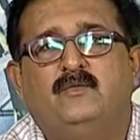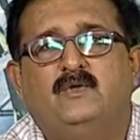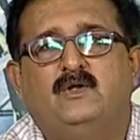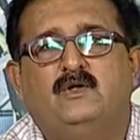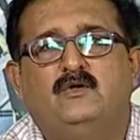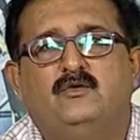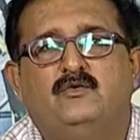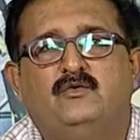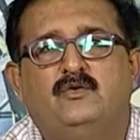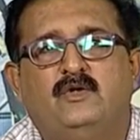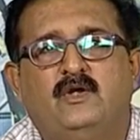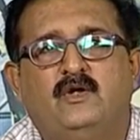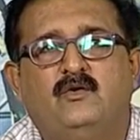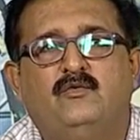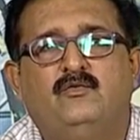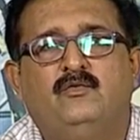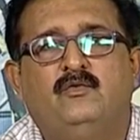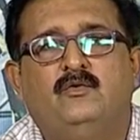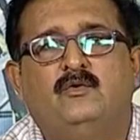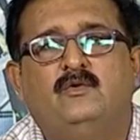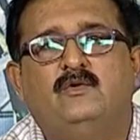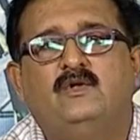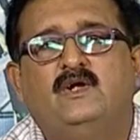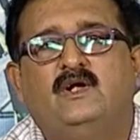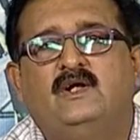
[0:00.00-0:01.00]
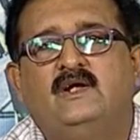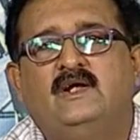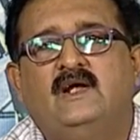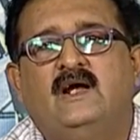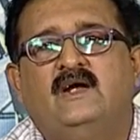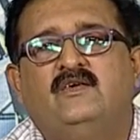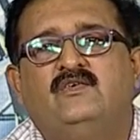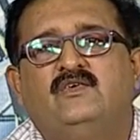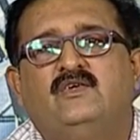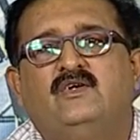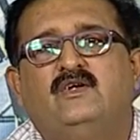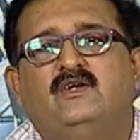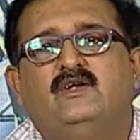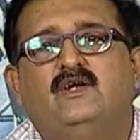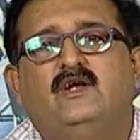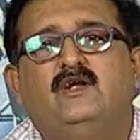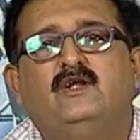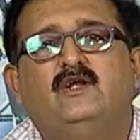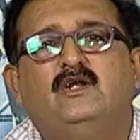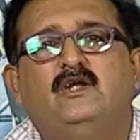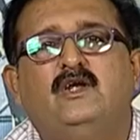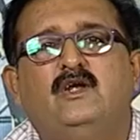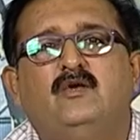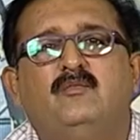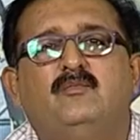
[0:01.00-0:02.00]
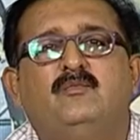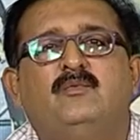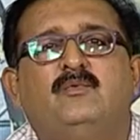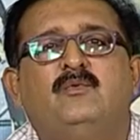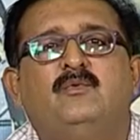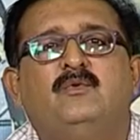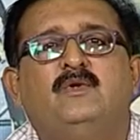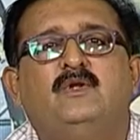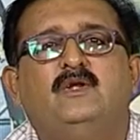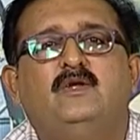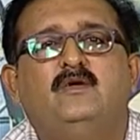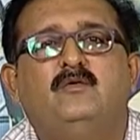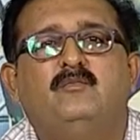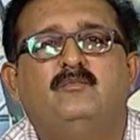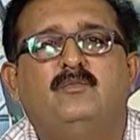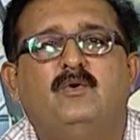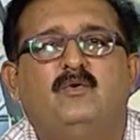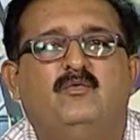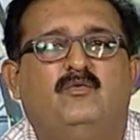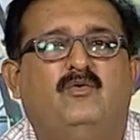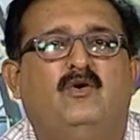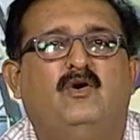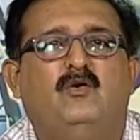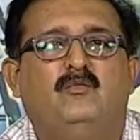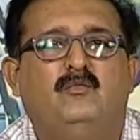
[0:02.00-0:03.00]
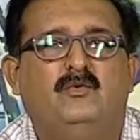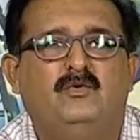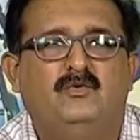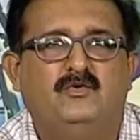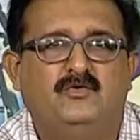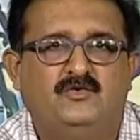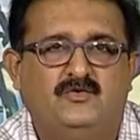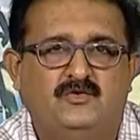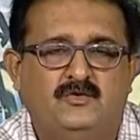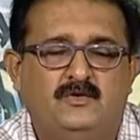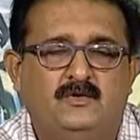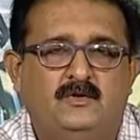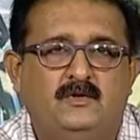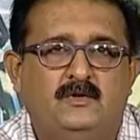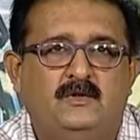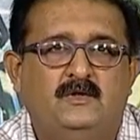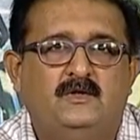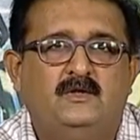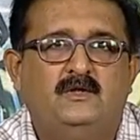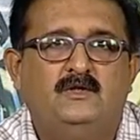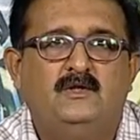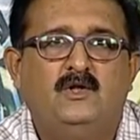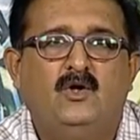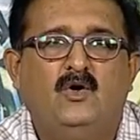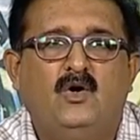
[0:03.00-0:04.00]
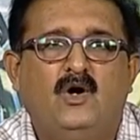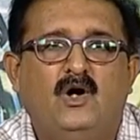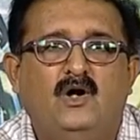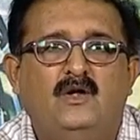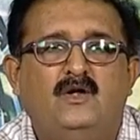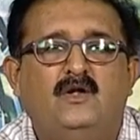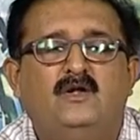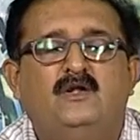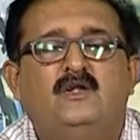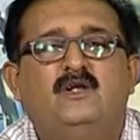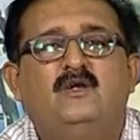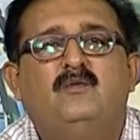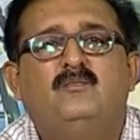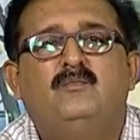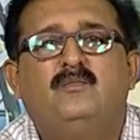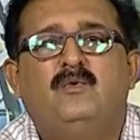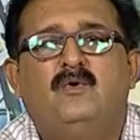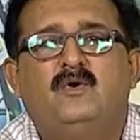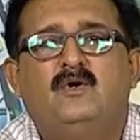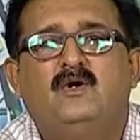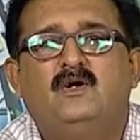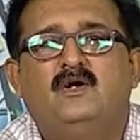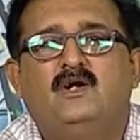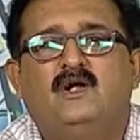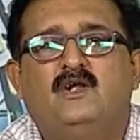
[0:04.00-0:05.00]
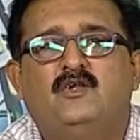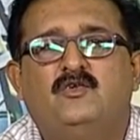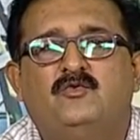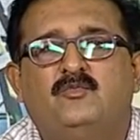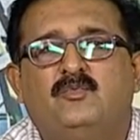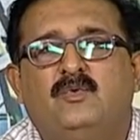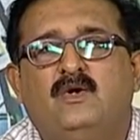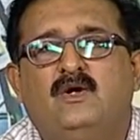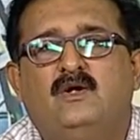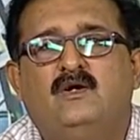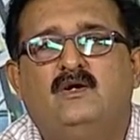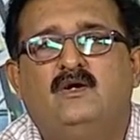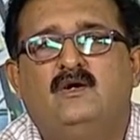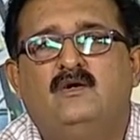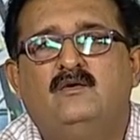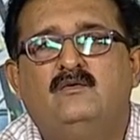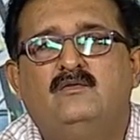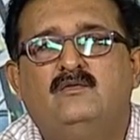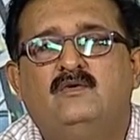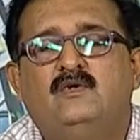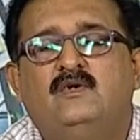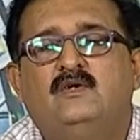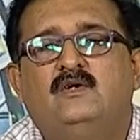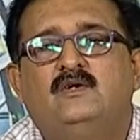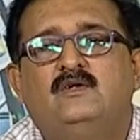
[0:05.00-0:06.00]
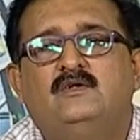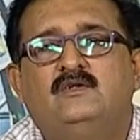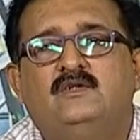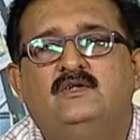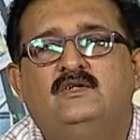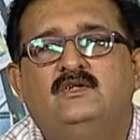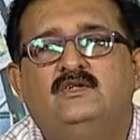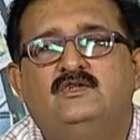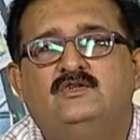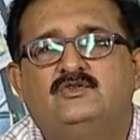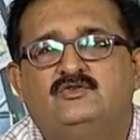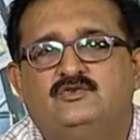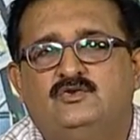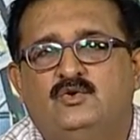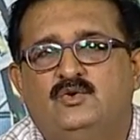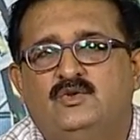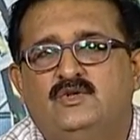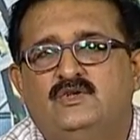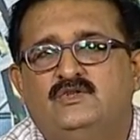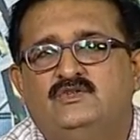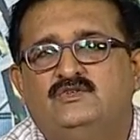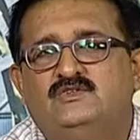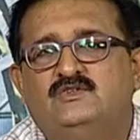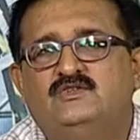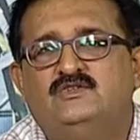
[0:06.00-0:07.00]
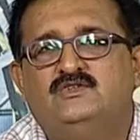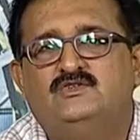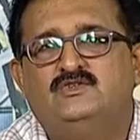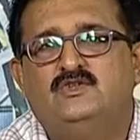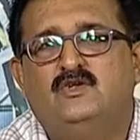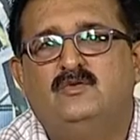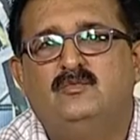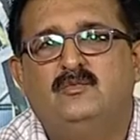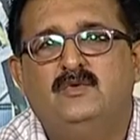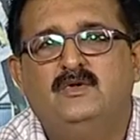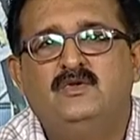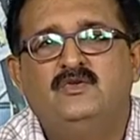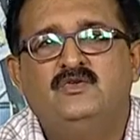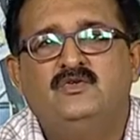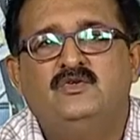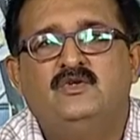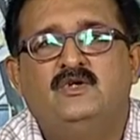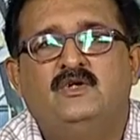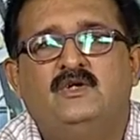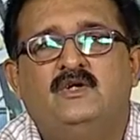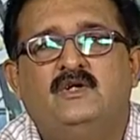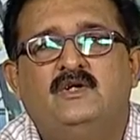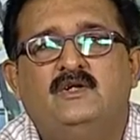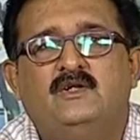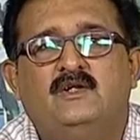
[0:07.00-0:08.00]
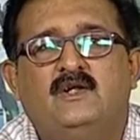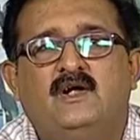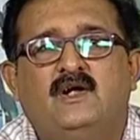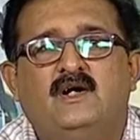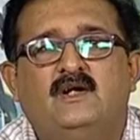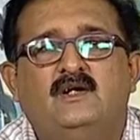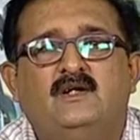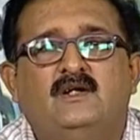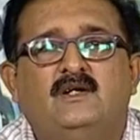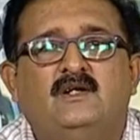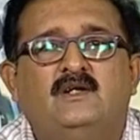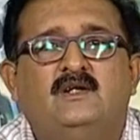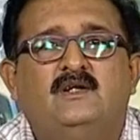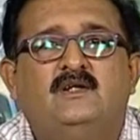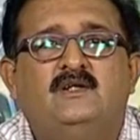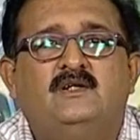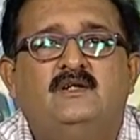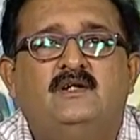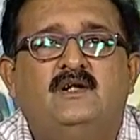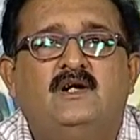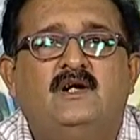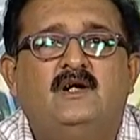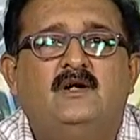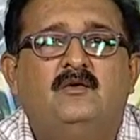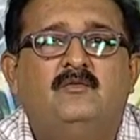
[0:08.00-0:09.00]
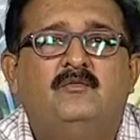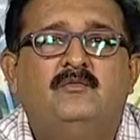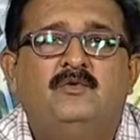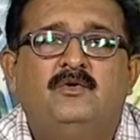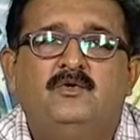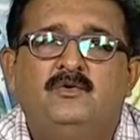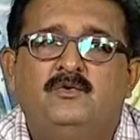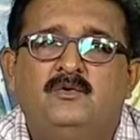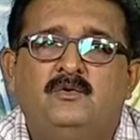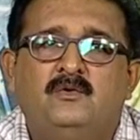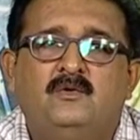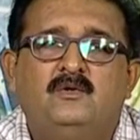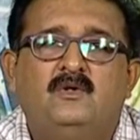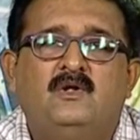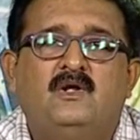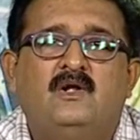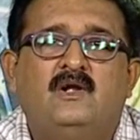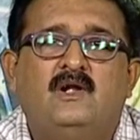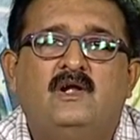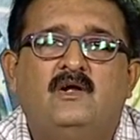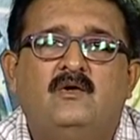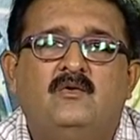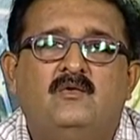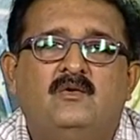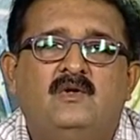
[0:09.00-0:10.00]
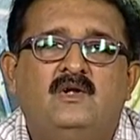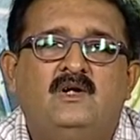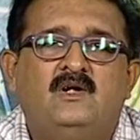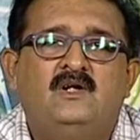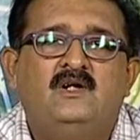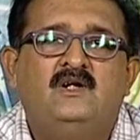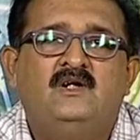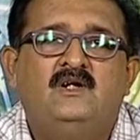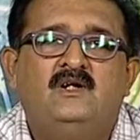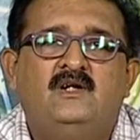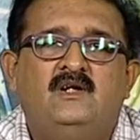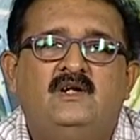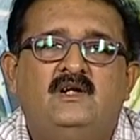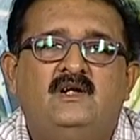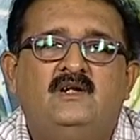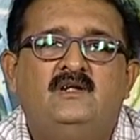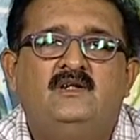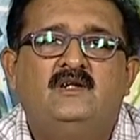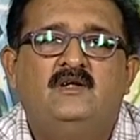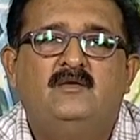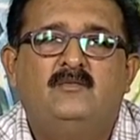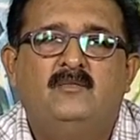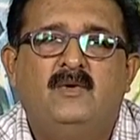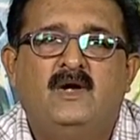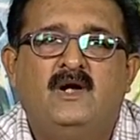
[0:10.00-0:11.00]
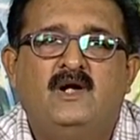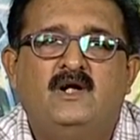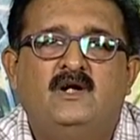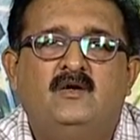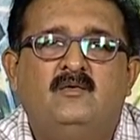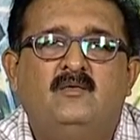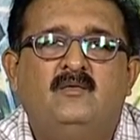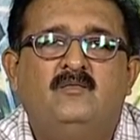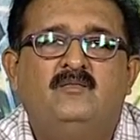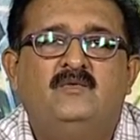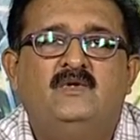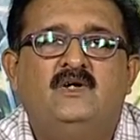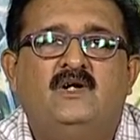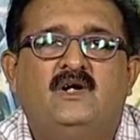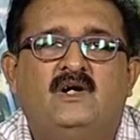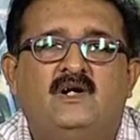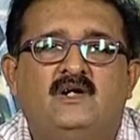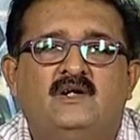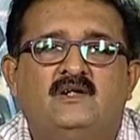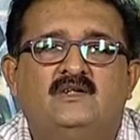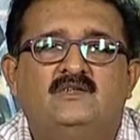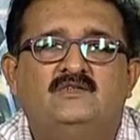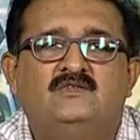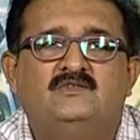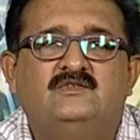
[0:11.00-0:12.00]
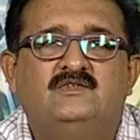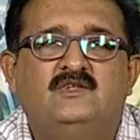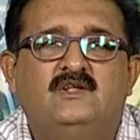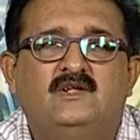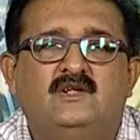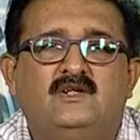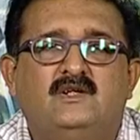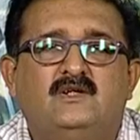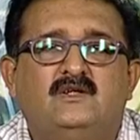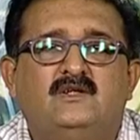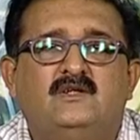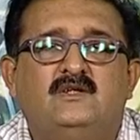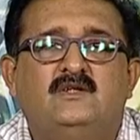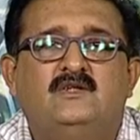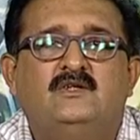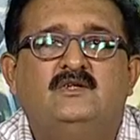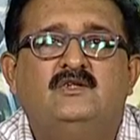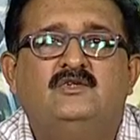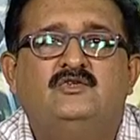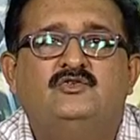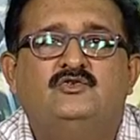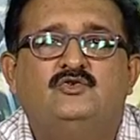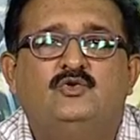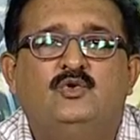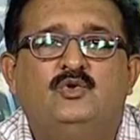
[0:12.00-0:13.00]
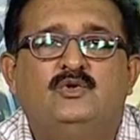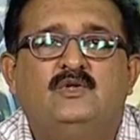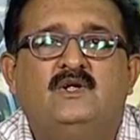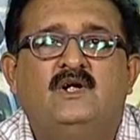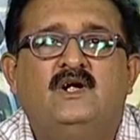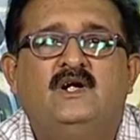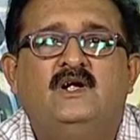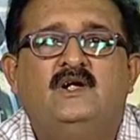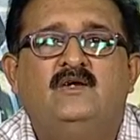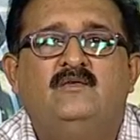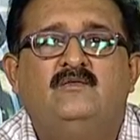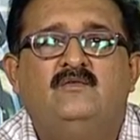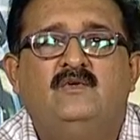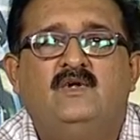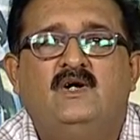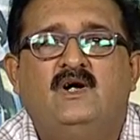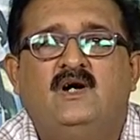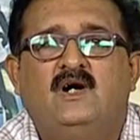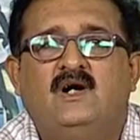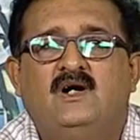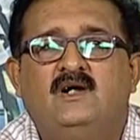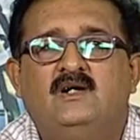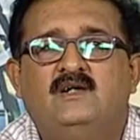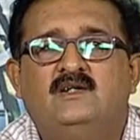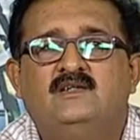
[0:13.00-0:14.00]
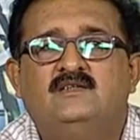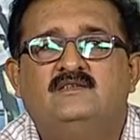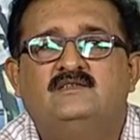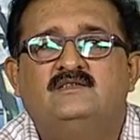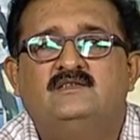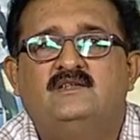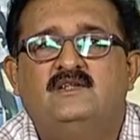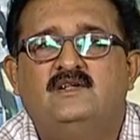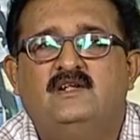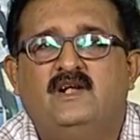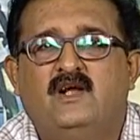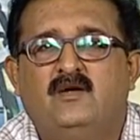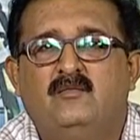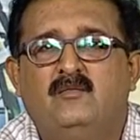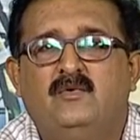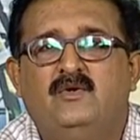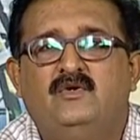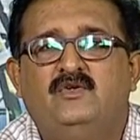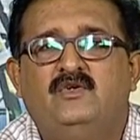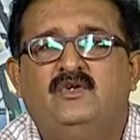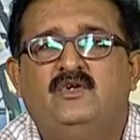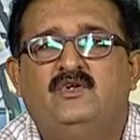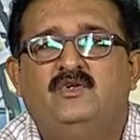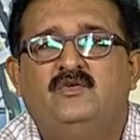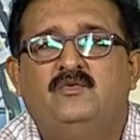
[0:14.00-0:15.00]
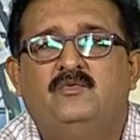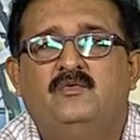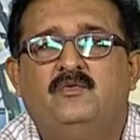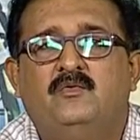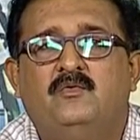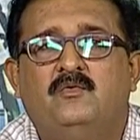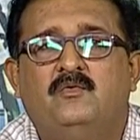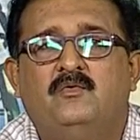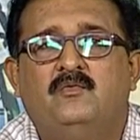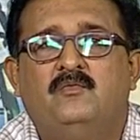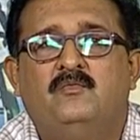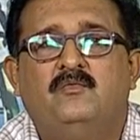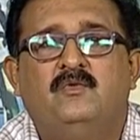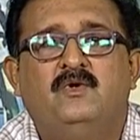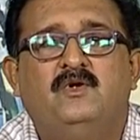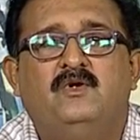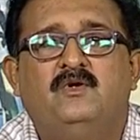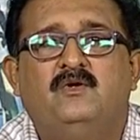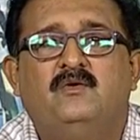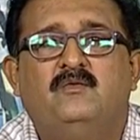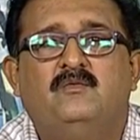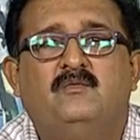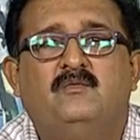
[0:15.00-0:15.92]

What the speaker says: therefore, the cache can improve the performance. Now, another important aspect of the storage system is that we should regularly take the backup of the hard disk data, so that if the hard disk damages, we